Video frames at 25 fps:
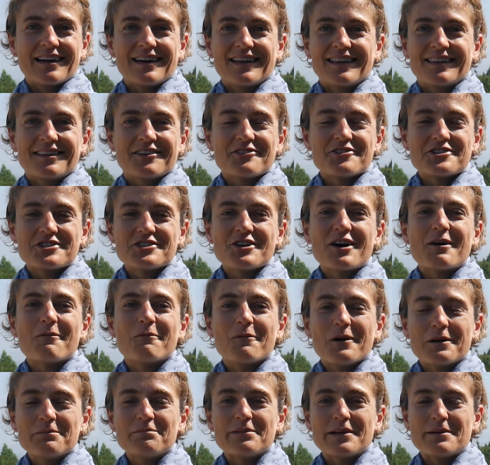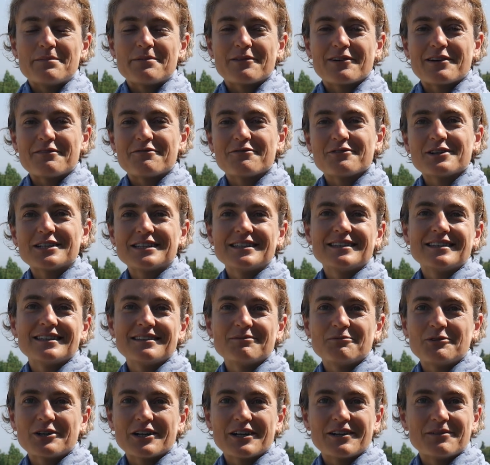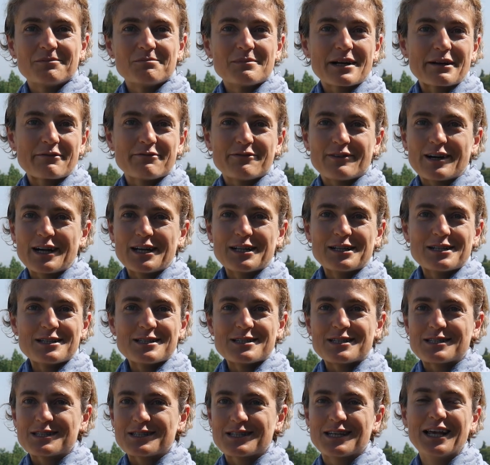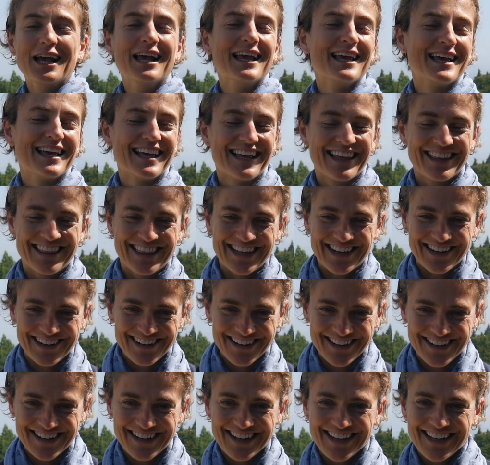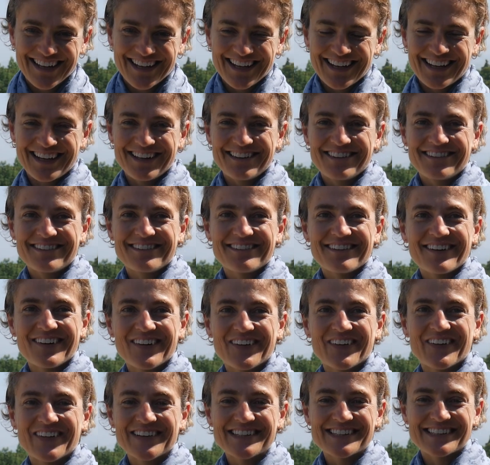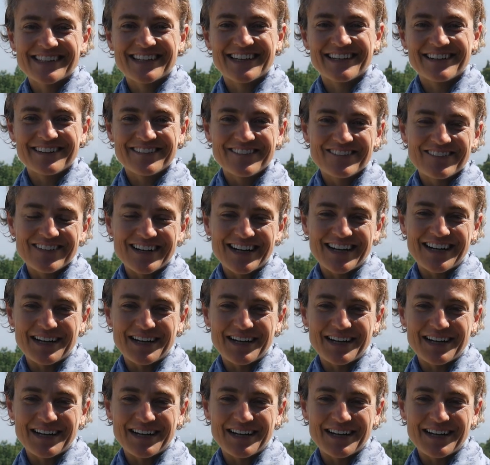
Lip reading: there is not one paper I've written where McFadden's there, and so it's kind of